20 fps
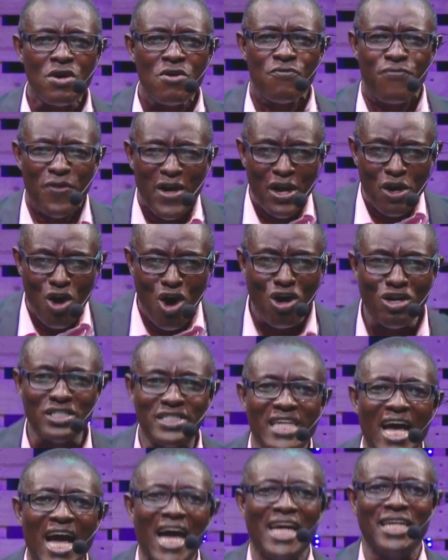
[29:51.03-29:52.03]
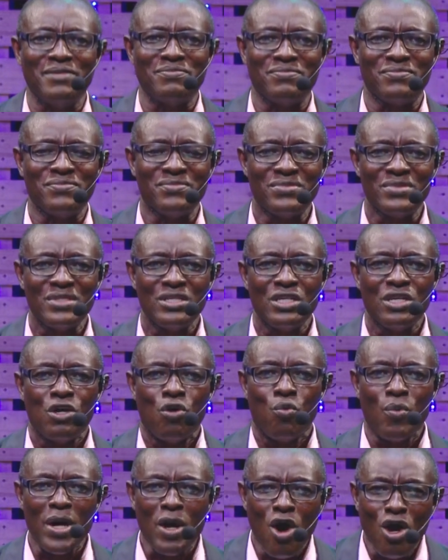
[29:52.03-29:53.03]
For a long time,
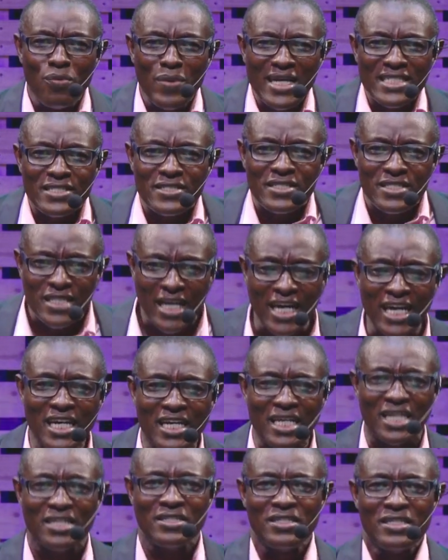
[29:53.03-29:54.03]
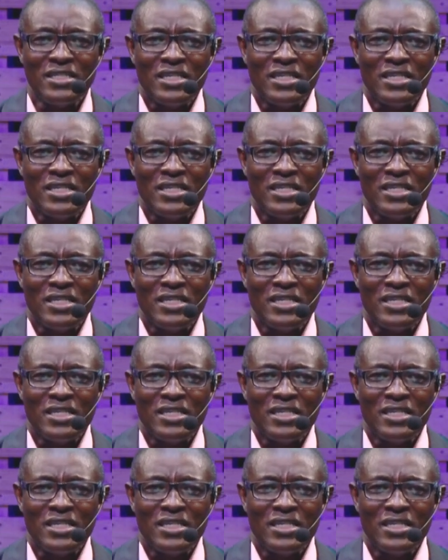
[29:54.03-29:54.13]
We always think